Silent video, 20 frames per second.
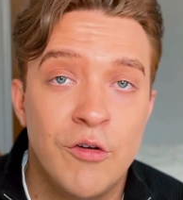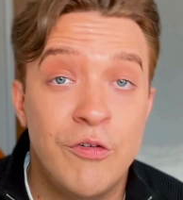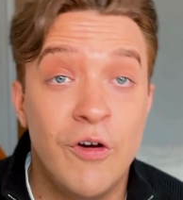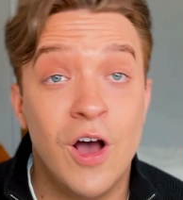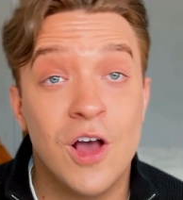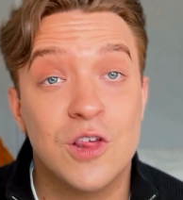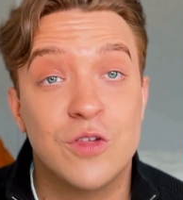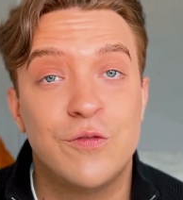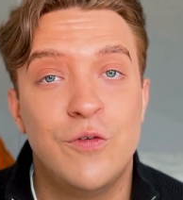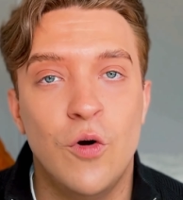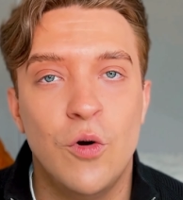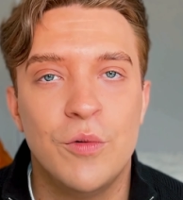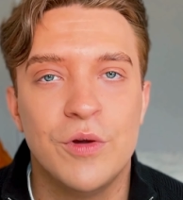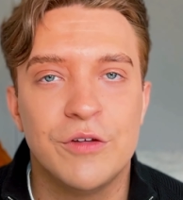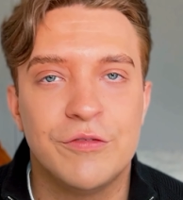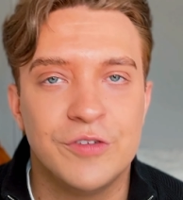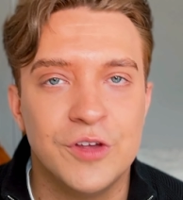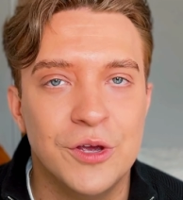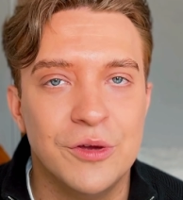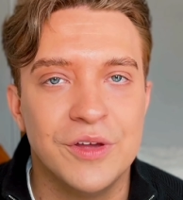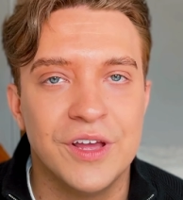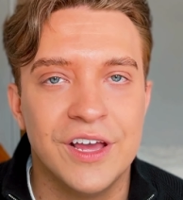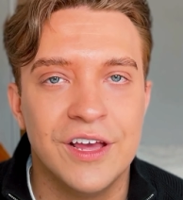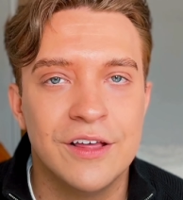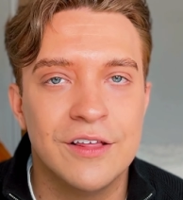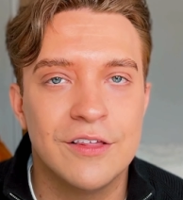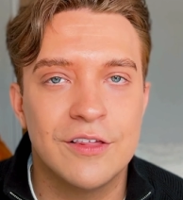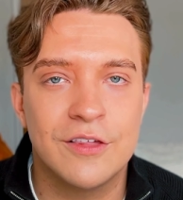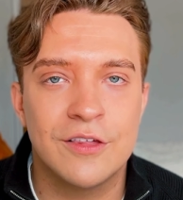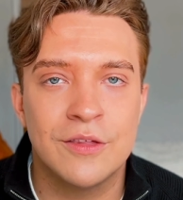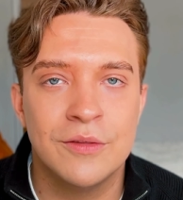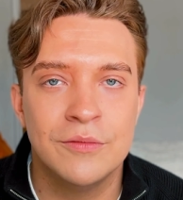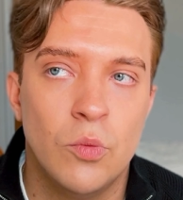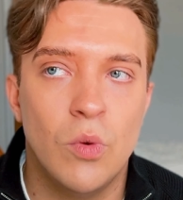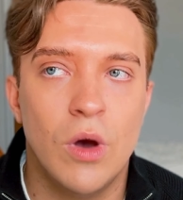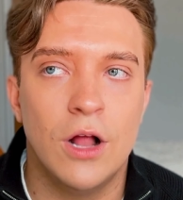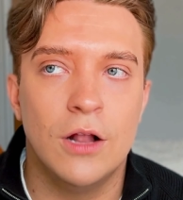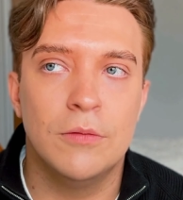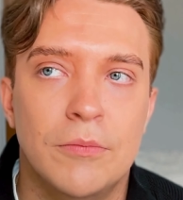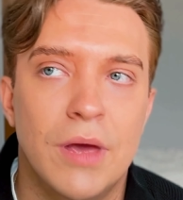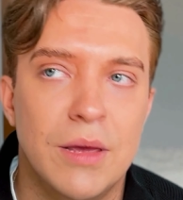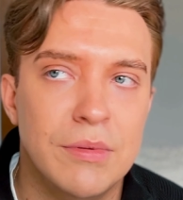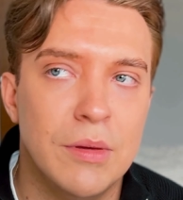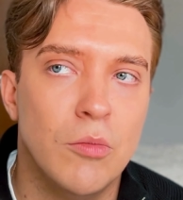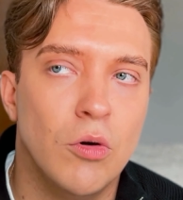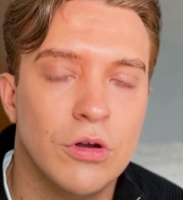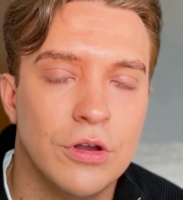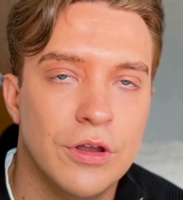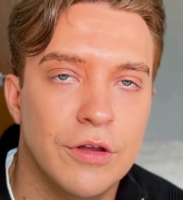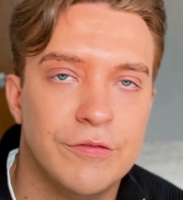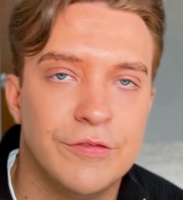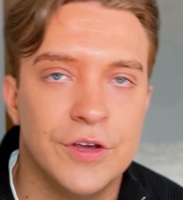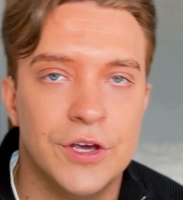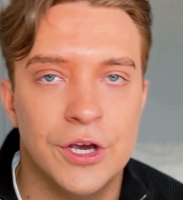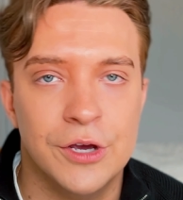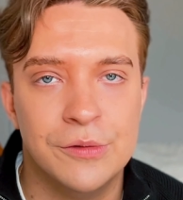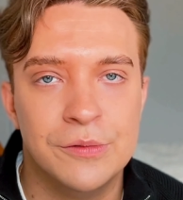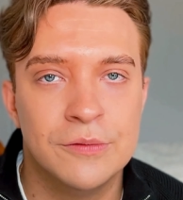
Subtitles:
Fast forward a few years, well, maybe more than a few,